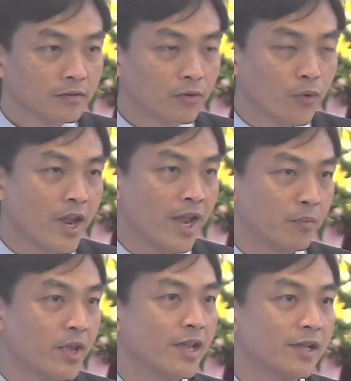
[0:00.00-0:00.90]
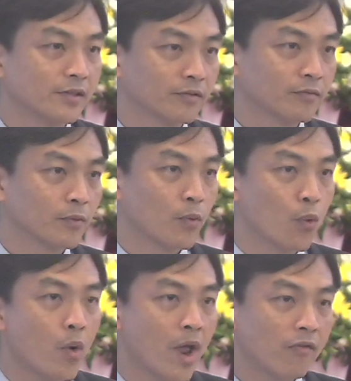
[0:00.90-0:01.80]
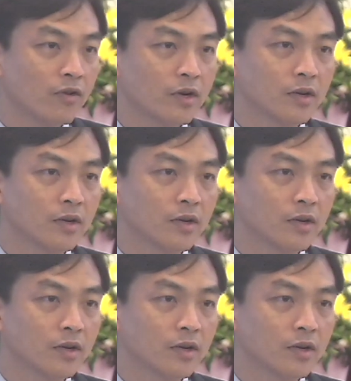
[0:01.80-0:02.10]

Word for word: create peace. Whoever